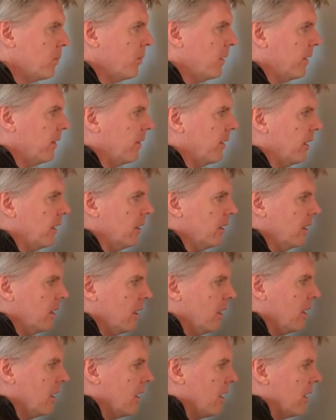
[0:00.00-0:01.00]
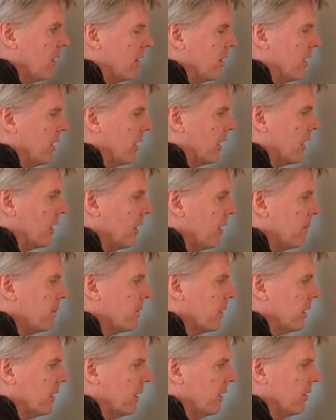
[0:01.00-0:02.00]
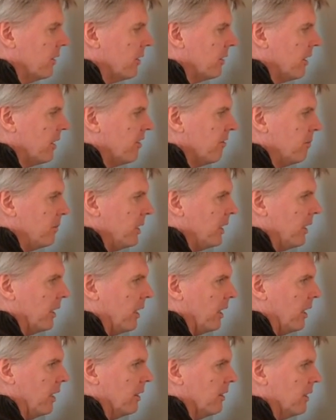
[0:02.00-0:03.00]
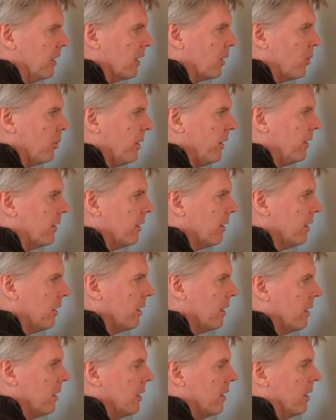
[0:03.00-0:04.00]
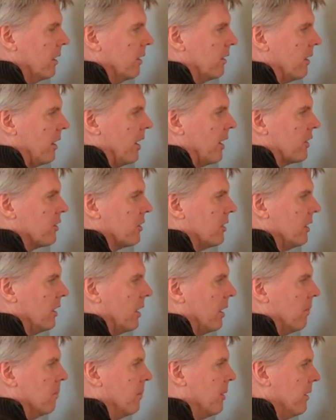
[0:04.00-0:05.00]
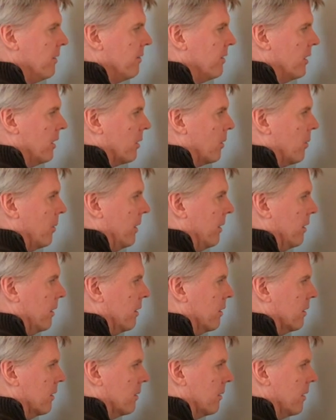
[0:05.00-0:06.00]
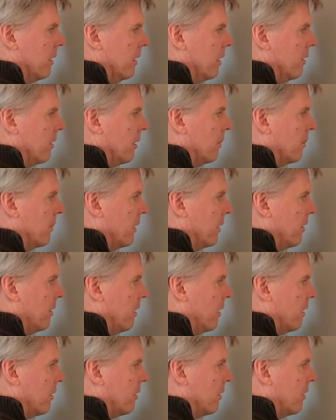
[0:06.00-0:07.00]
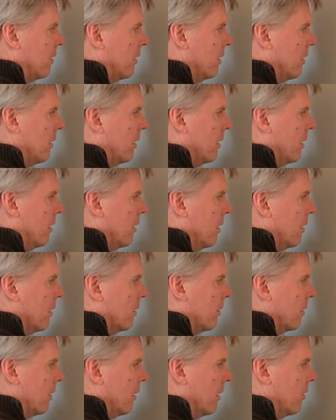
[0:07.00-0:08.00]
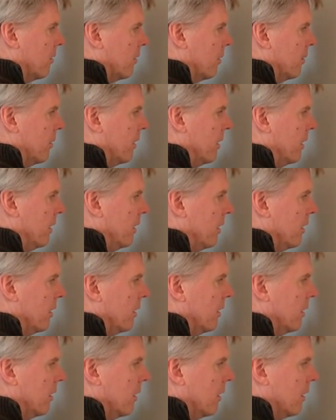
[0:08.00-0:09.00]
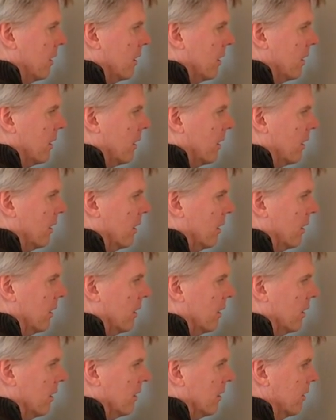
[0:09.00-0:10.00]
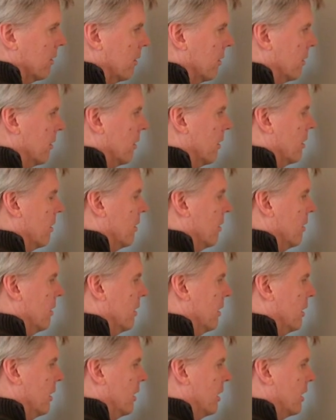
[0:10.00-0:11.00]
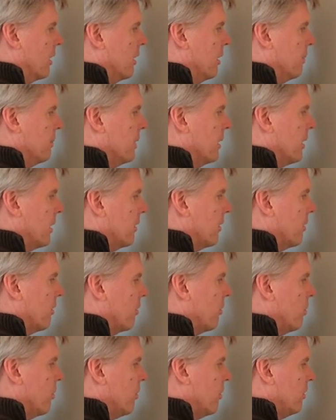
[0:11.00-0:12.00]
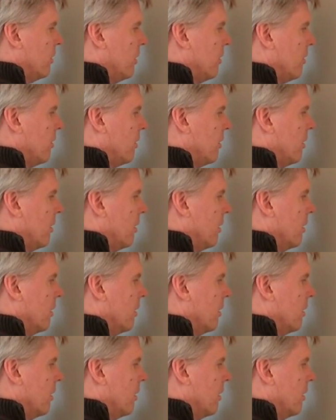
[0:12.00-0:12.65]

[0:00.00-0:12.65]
point then, the ecliptic, instead of being in the equator, is actually above the equator. Okay, it's up like this. Okay, so here is the ecliptic at the solstice.